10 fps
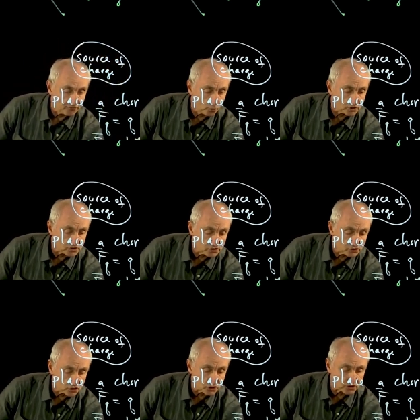force
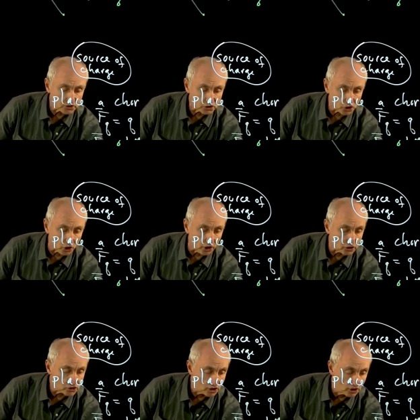is just the
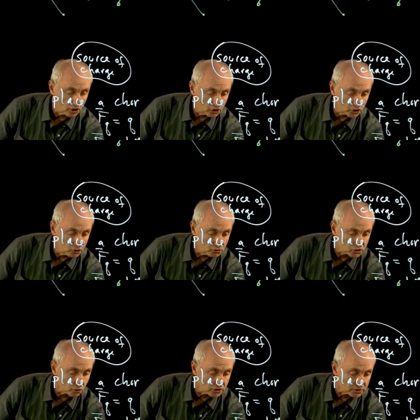charge, Q
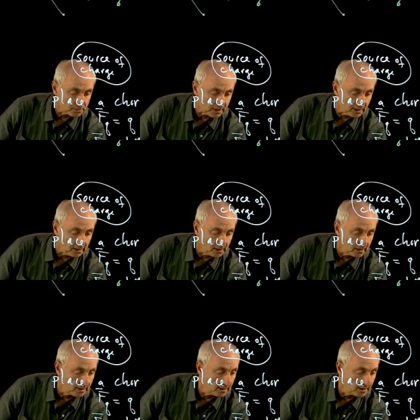source P,